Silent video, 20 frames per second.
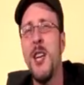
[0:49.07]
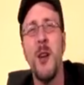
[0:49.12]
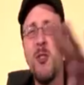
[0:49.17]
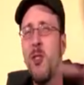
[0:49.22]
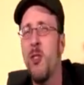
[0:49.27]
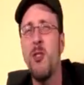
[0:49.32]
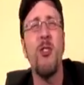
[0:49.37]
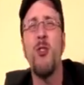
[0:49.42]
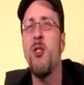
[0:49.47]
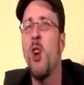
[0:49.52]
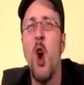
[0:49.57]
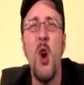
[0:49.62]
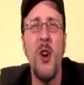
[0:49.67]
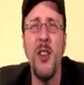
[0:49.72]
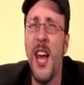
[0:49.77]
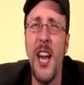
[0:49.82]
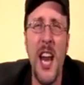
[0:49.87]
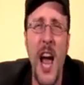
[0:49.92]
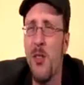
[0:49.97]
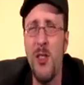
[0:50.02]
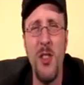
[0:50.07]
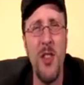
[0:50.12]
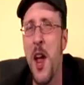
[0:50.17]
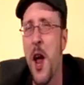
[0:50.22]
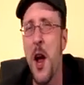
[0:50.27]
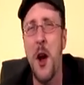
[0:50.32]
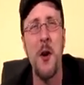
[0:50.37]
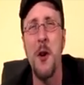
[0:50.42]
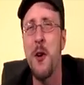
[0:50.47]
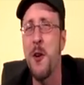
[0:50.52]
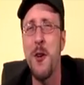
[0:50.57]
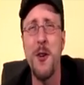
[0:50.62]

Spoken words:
I'm just throwing that out there.